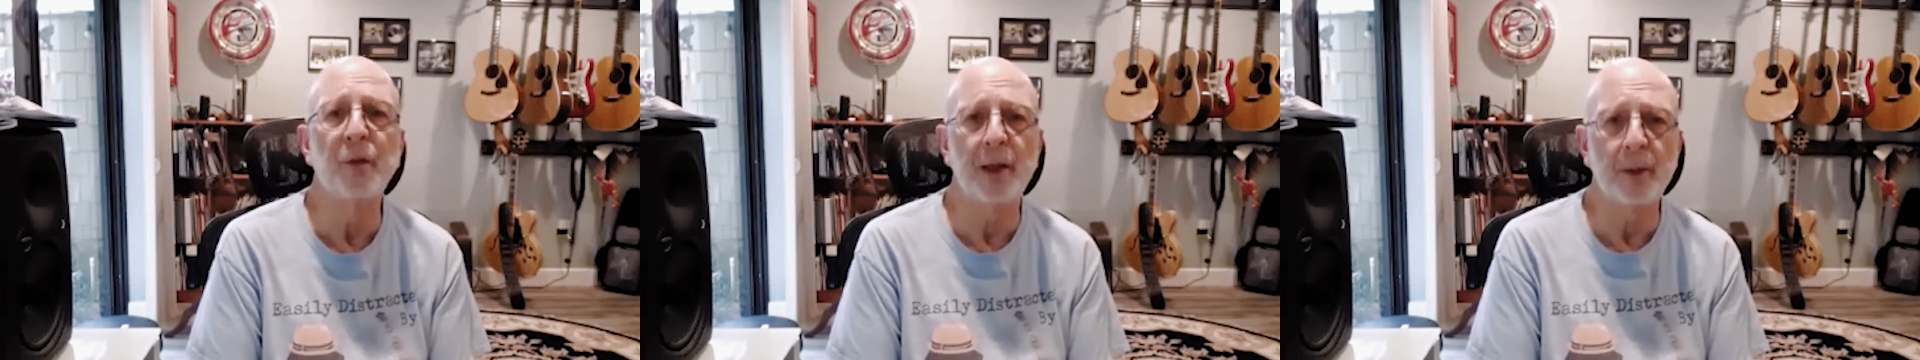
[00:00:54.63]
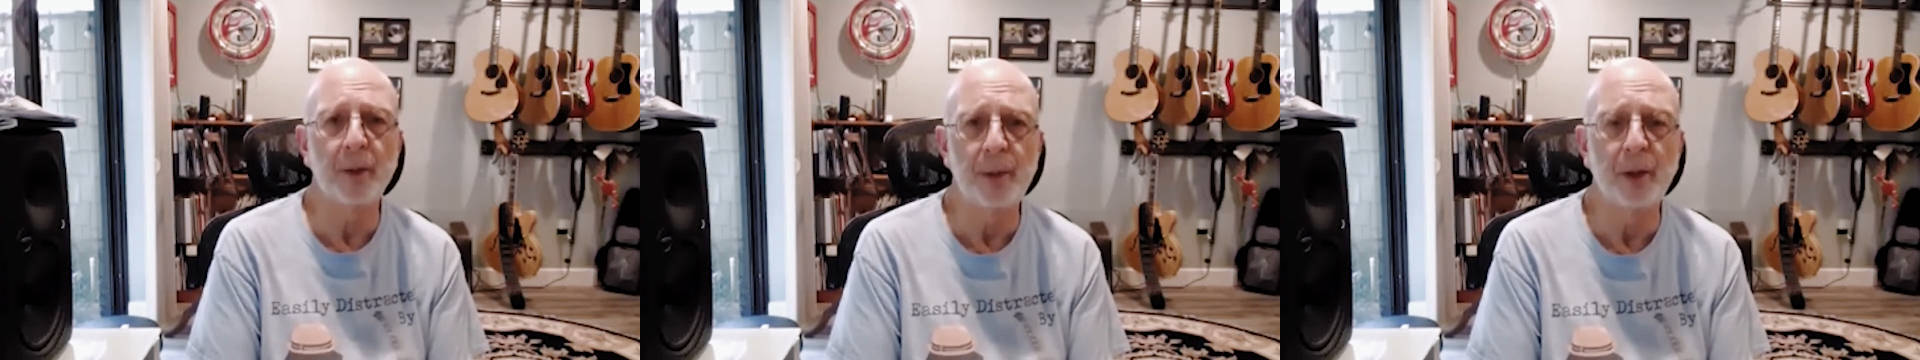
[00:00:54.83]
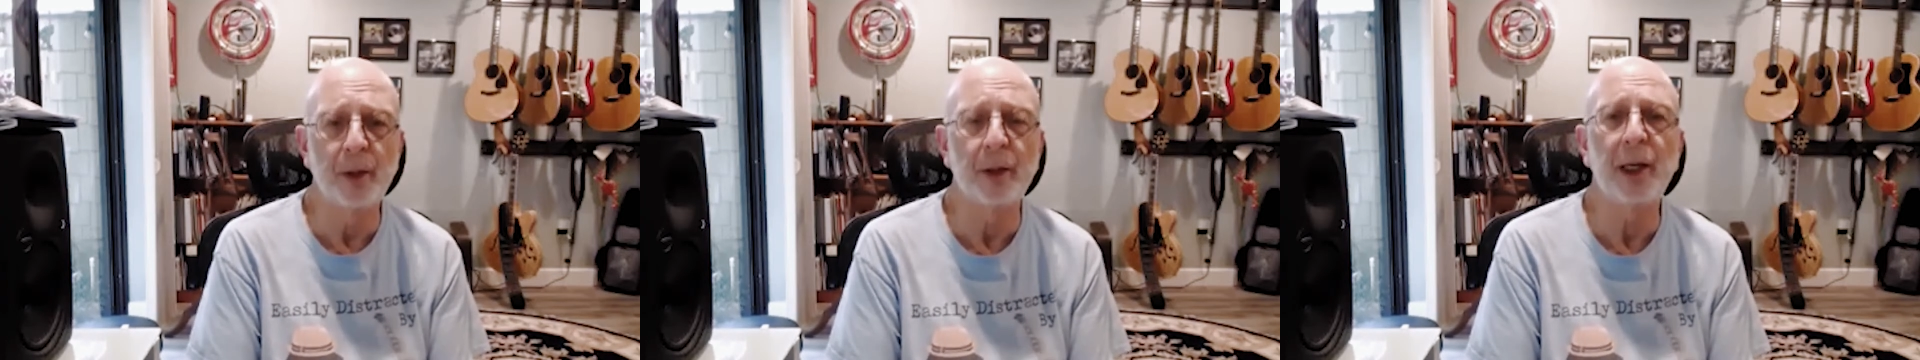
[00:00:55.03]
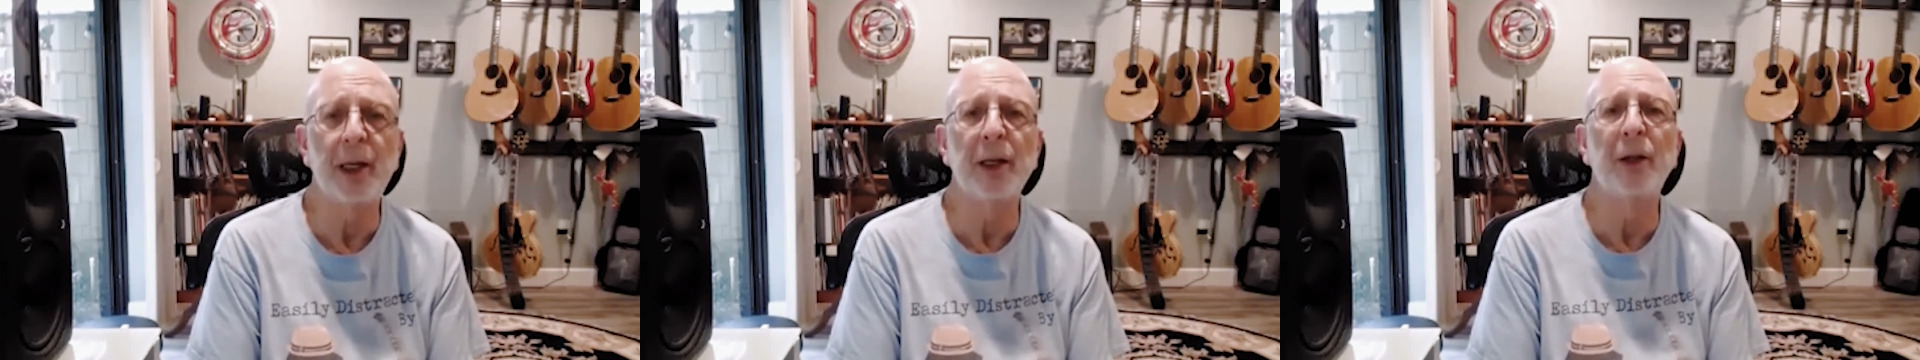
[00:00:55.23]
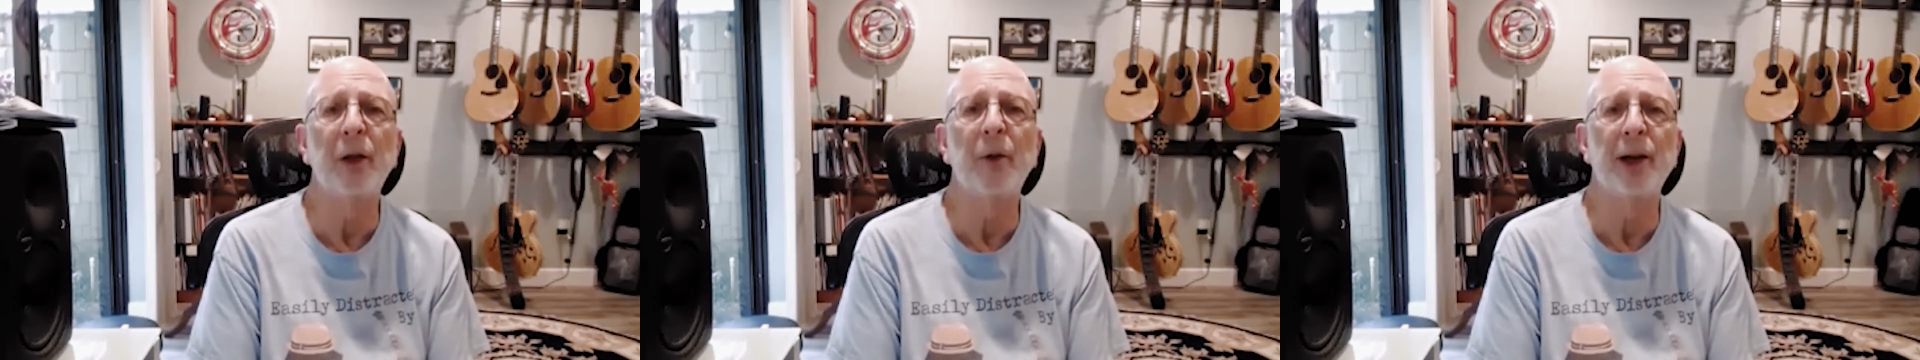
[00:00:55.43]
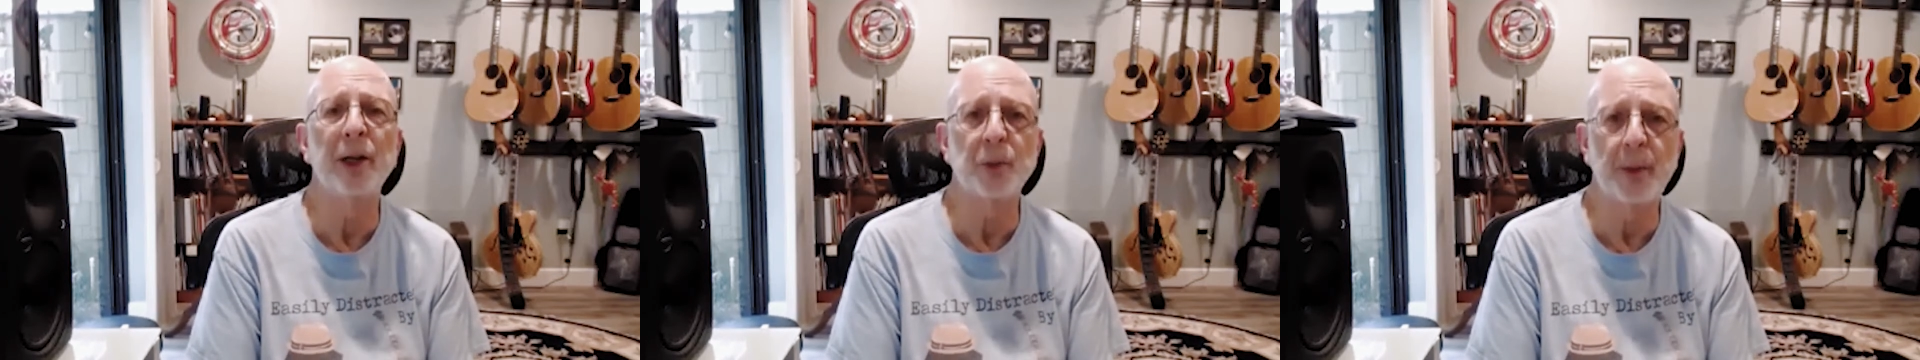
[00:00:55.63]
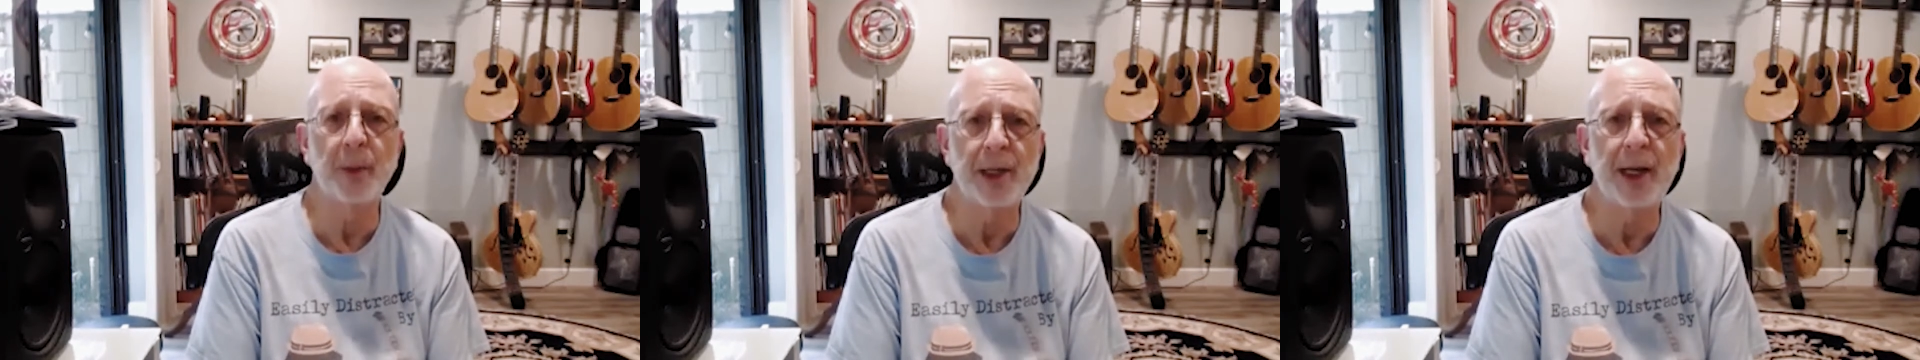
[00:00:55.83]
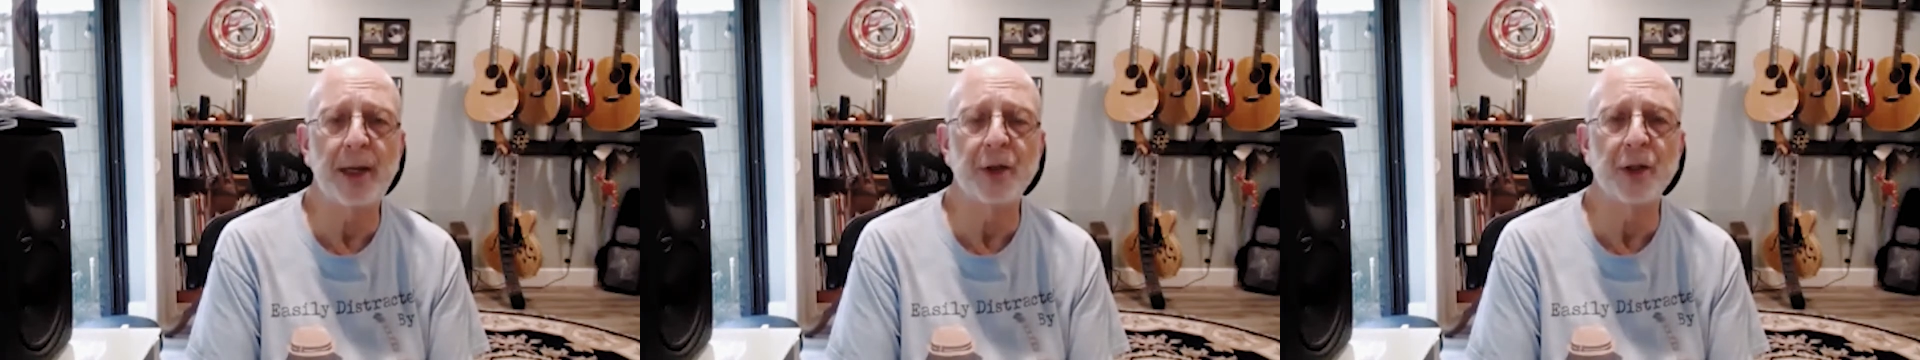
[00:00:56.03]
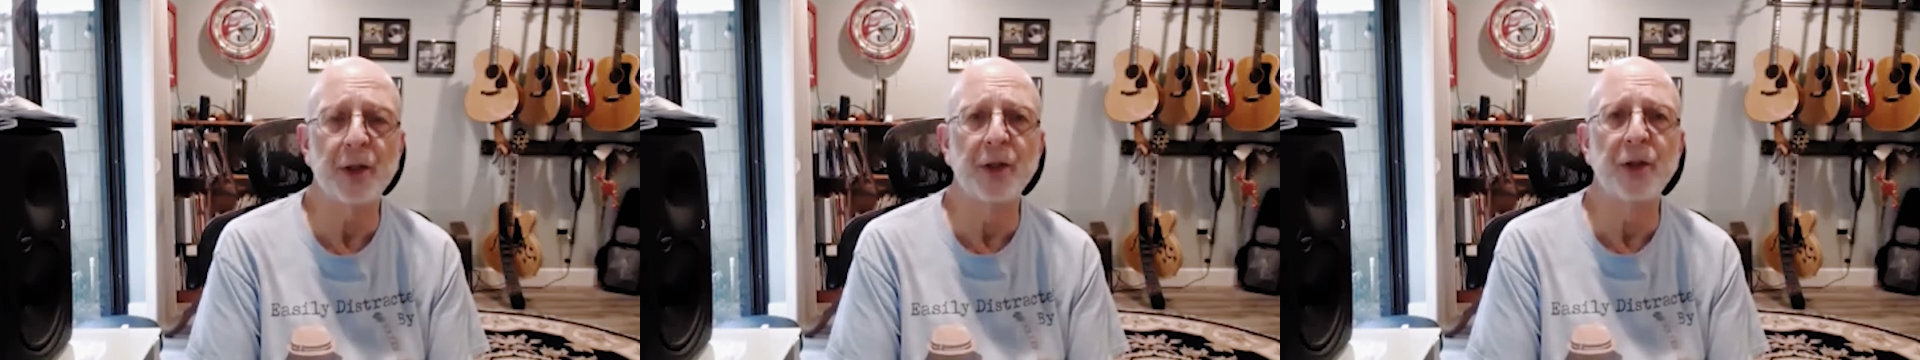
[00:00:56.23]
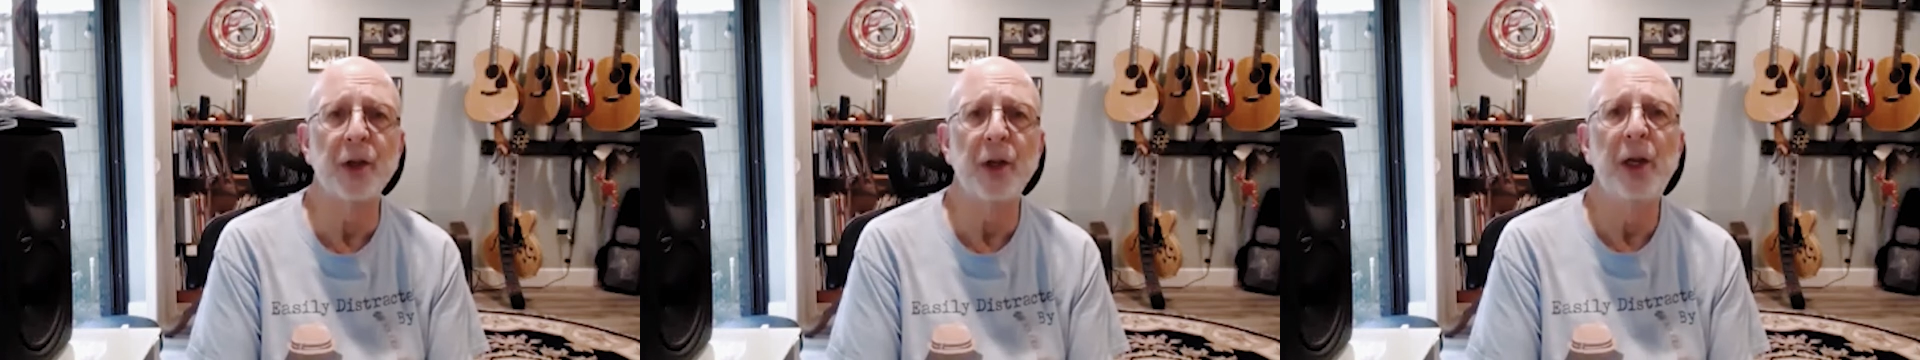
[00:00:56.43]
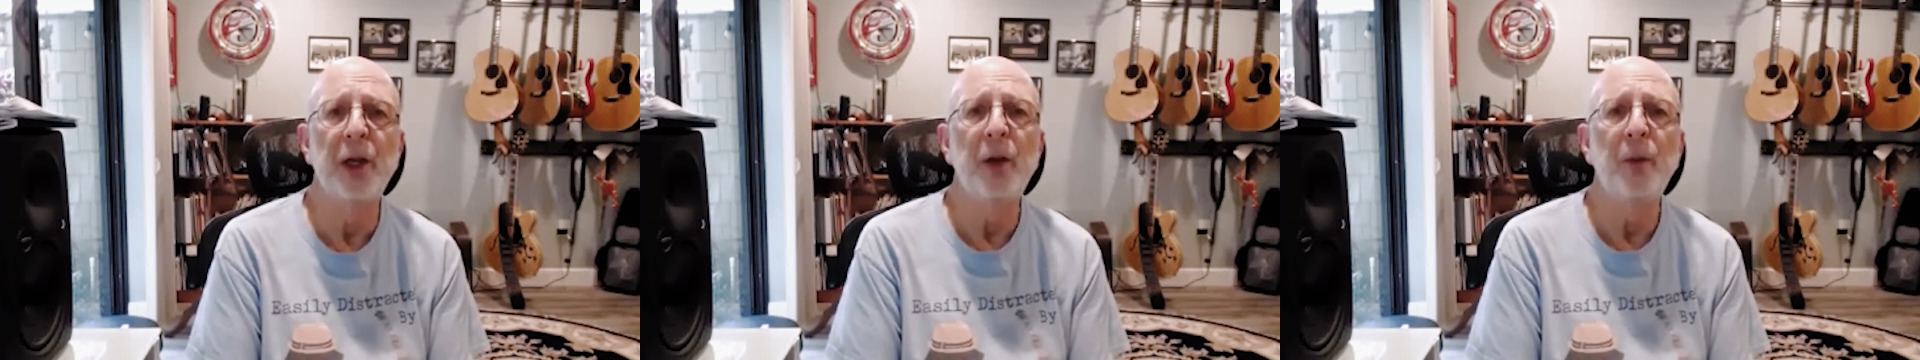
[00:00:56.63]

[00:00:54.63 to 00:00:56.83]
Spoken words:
availability, and their expectations